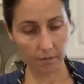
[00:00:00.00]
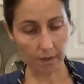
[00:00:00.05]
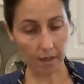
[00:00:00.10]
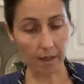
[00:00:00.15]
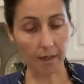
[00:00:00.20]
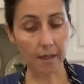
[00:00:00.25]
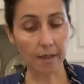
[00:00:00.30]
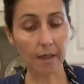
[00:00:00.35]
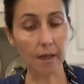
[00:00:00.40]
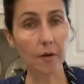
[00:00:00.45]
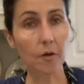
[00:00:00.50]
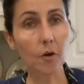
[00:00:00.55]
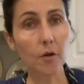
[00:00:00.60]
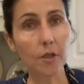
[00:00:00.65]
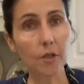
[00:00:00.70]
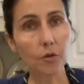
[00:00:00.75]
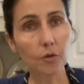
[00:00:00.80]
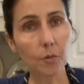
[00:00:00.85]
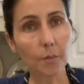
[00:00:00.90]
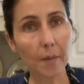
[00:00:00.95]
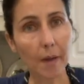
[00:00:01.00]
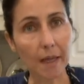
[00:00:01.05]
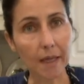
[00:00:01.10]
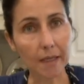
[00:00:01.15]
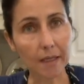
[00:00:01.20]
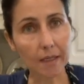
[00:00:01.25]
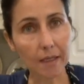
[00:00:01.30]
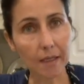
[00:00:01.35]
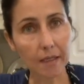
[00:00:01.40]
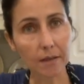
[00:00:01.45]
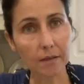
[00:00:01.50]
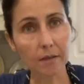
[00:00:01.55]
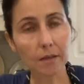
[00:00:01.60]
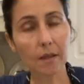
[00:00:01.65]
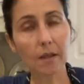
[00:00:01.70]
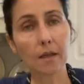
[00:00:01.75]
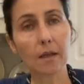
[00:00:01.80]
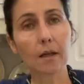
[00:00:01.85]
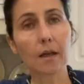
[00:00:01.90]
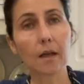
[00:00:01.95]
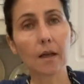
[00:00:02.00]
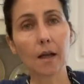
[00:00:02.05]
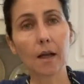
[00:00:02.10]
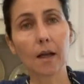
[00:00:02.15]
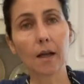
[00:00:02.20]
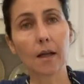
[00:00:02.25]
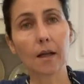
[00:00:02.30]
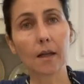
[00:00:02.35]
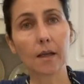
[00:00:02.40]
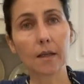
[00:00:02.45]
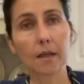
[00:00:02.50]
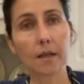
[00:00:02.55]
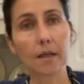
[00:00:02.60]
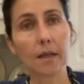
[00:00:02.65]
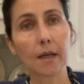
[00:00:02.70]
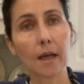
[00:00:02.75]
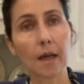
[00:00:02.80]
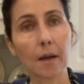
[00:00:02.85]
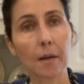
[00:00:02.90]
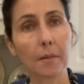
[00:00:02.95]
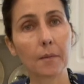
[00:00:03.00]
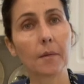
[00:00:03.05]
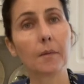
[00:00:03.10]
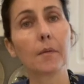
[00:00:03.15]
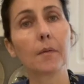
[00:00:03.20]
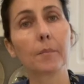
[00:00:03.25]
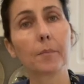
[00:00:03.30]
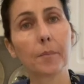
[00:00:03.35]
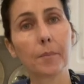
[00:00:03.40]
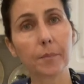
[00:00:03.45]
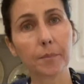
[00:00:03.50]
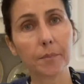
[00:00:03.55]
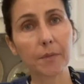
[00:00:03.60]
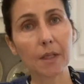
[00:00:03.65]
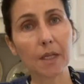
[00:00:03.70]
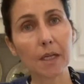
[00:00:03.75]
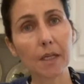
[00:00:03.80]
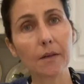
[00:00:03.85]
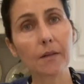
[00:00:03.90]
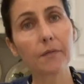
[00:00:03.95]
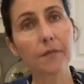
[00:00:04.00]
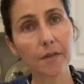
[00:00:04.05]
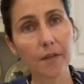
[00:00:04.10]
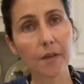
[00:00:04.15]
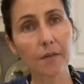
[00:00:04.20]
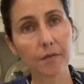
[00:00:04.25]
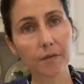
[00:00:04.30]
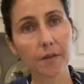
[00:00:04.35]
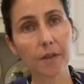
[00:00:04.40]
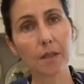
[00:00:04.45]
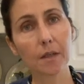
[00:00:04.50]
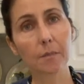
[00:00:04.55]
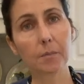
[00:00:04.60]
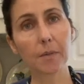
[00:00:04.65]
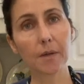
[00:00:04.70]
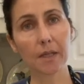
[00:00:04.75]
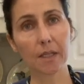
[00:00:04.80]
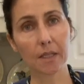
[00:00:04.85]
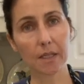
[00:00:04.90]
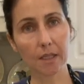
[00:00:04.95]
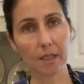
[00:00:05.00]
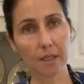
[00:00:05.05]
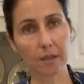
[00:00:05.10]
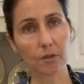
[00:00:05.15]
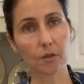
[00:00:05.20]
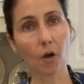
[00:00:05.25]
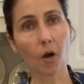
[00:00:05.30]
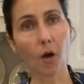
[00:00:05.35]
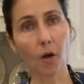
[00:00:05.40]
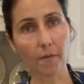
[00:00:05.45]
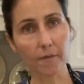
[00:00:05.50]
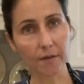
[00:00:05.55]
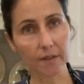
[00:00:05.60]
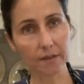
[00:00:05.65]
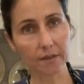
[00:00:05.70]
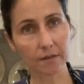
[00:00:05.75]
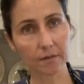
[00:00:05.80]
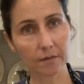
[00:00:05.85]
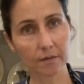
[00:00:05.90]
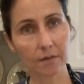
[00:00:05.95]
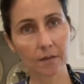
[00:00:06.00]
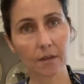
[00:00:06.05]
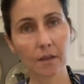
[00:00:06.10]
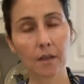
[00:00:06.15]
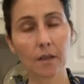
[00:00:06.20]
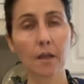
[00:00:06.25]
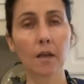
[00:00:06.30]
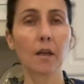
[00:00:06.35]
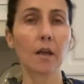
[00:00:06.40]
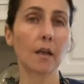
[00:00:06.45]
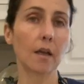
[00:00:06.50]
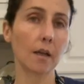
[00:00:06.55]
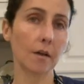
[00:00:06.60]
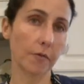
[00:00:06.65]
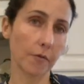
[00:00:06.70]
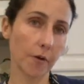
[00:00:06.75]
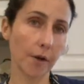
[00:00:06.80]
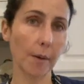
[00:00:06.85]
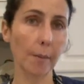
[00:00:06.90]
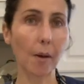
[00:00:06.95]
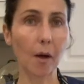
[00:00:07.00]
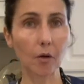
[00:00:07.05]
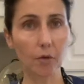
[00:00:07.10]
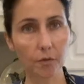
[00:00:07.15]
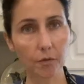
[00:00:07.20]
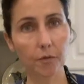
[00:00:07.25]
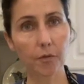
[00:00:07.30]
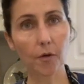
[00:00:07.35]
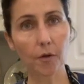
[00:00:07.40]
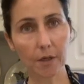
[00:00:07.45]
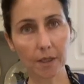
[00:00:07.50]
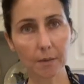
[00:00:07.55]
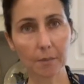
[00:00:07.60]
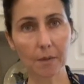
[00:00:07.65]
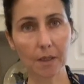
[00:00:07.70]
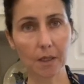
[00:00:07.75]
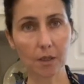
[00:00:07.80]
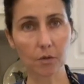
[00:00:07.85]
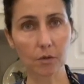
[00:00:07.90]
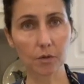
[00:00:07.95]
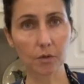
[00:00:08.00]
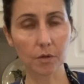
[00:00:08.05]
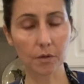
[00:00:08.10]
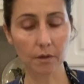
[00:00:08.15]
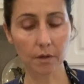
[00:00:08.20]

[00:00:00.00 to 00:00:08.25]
and I am going to bake it in a 350 preheated oven for about 40 minutes.